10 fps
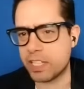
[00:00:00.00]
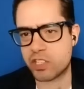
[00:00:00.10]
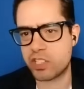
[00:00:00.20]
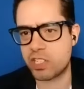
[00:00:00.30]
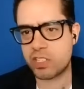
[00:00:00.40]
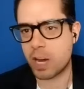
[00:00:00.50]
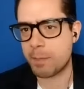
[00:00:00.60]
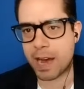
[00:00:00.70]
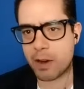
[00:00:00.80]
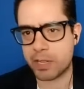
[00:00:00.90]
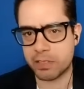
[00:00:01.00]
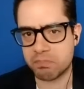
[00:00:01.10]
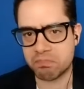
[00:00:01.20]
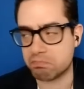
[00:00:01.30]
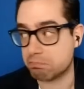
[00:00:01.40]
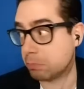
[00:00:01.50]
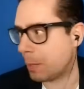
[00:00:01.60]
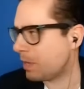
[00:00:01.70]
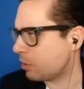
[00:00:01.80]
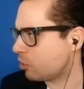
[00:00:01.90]
just come out, and
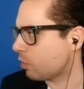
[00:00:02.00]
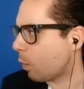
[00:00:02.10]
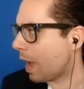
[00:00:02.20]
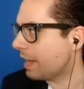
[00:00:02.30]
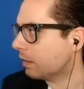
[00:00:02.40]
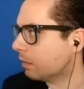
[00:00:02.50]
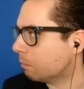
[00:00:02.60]
I'm not sure when. Yeah,